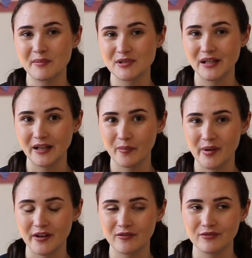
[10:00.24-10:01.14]
it was a little
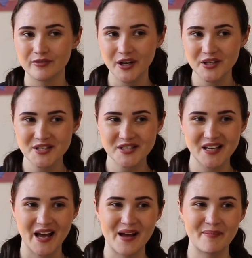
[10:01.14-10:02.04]
bit rushed.
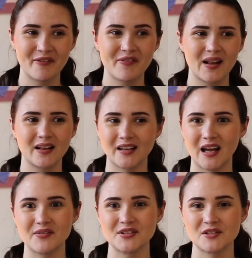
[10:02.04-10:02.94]
I feel like
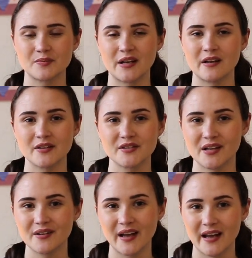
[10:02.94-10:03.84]
life has just been
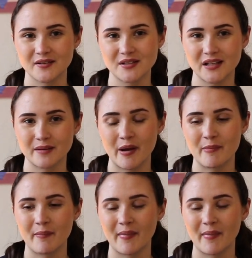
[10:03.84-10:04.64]
so chaotic at the moment.